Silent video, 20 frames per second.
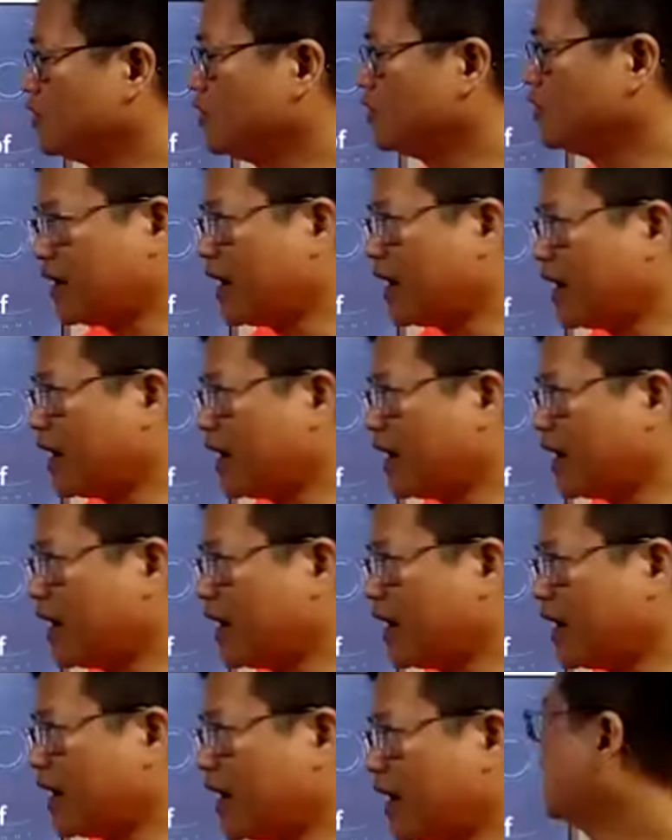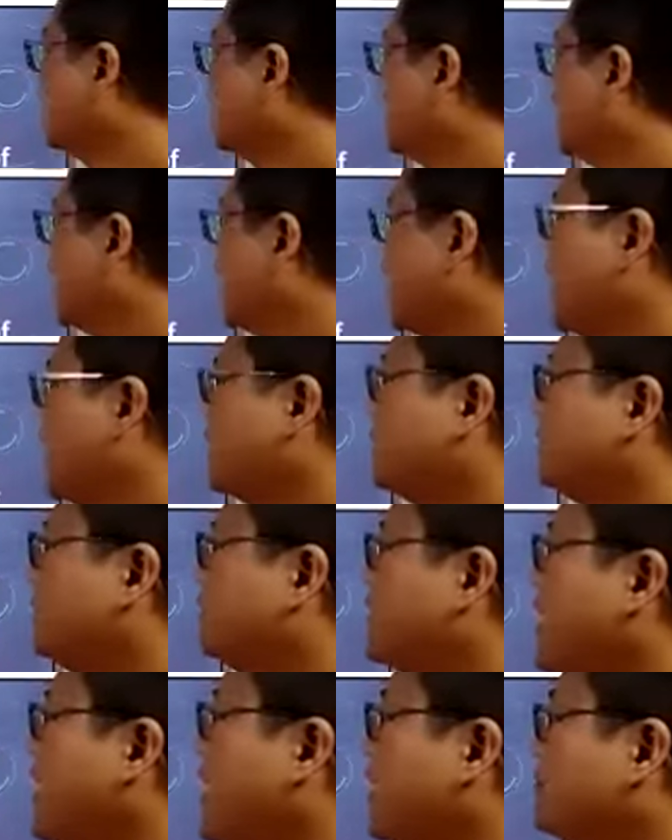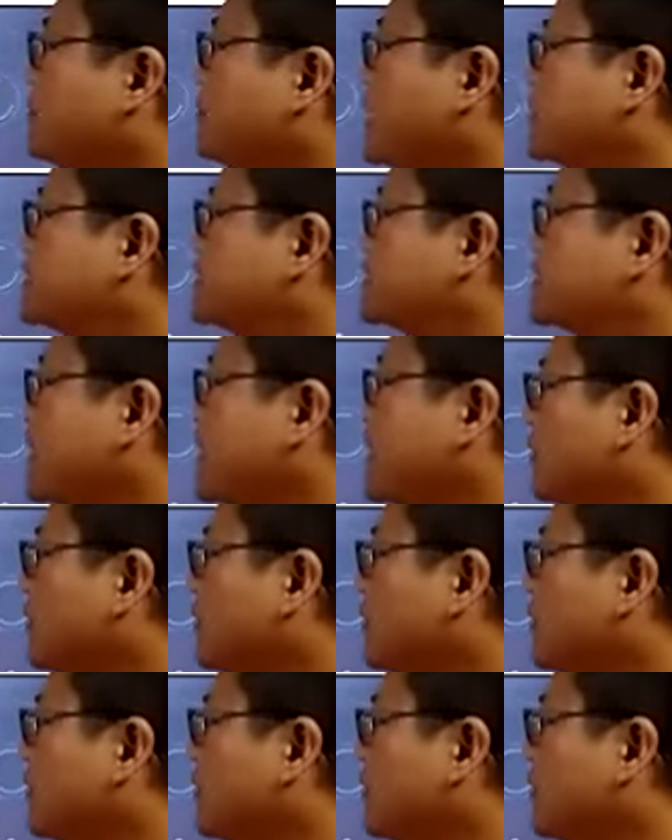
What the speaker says: armies. And them that sat on